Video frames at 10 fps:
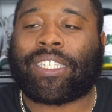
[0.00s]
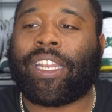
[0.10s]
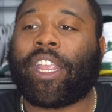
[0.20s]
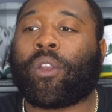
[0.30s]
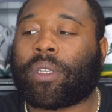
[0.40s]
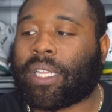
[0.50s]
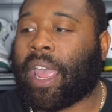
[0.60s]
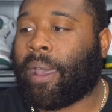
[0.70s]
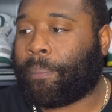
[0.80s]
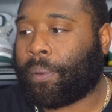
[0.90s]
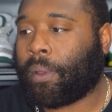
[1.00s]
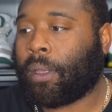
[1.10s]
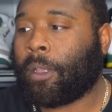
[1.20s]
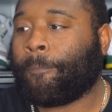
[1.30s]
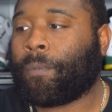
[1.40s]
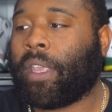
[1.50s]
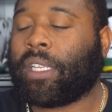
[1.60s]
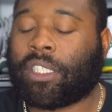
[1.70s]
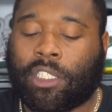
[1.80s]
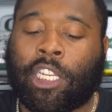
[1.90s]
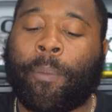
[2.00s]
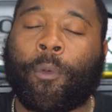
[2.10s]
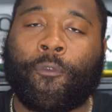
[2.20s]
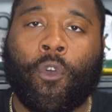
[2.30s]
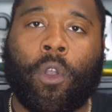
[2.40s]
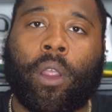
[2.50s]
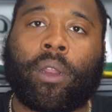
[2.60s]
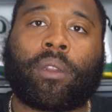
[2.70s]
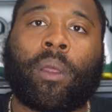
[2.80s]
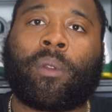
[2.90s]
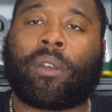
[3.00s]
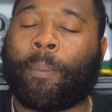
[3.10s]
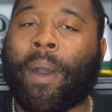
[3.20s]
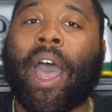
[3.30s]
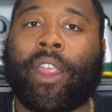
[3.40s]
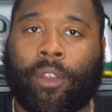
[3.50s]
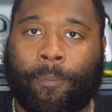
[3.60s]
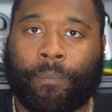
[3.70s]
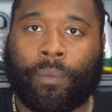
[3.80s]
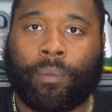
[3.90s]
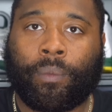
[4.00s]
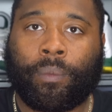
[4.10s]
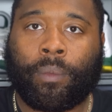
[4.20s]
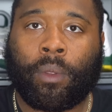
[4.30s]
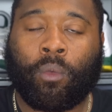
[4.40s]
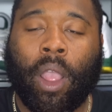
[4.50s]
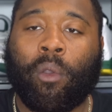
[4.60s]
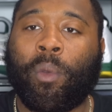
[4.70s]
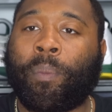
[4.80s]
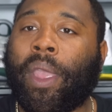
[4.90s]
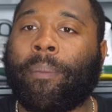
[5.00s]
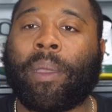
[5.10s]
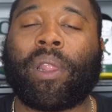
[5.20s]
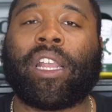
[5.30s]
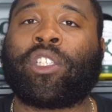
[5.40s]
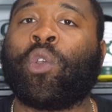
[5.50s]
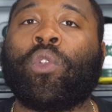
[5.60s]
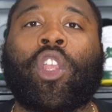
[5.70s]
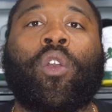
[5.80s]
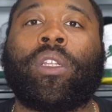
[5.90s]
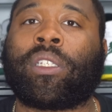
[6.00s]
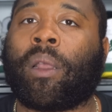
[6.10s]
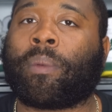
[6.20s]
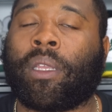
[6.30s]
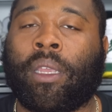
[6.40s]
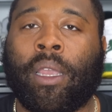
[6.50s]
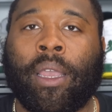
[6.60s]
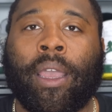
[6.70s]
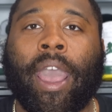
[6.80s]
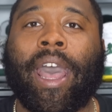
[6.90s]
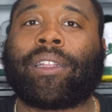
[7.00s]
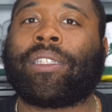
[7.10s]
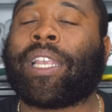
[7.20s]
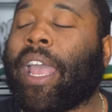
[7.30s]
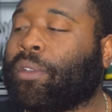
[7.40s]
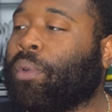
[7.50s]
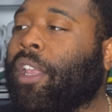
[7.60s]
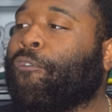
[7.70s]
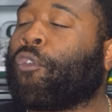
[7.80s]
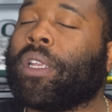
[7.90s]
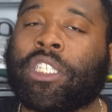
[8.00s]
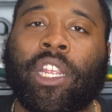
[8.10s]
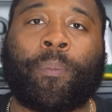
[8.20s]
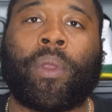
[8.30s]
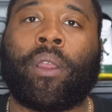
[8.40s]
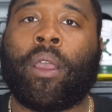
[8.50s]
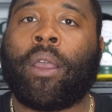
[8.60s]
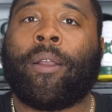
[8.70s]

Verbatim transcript: Sneakers app is cheaper for the buyer, right? We paying maybe like $230 something at the tax. We get free shipping.